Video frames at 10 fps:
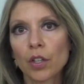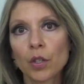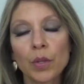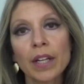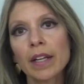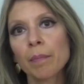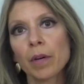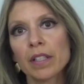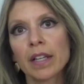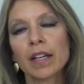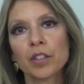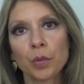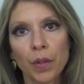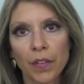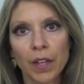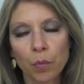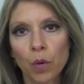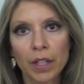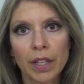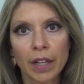You can get breast cancer within
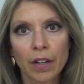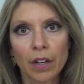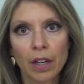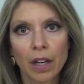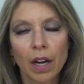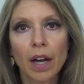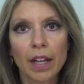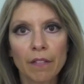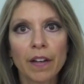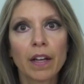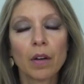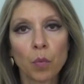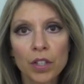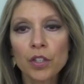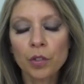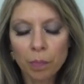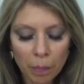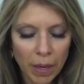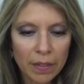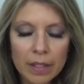1 year. I have one year
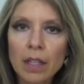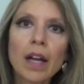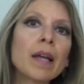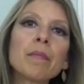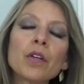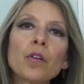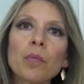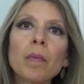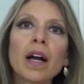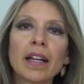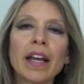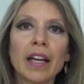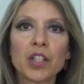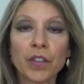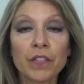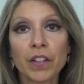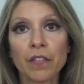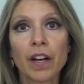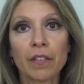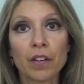by the time you're my age,
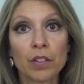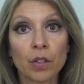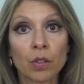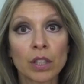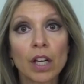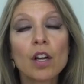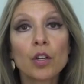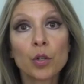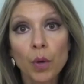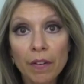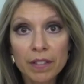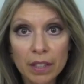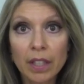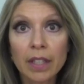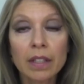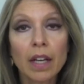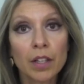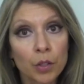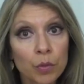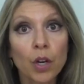55 years old, you have seen
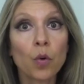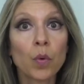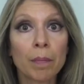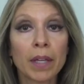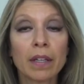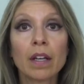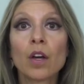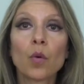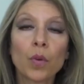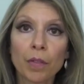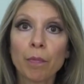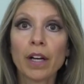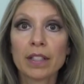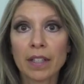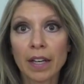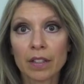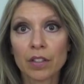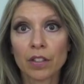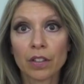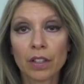and you know women with breast
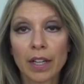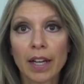cancer.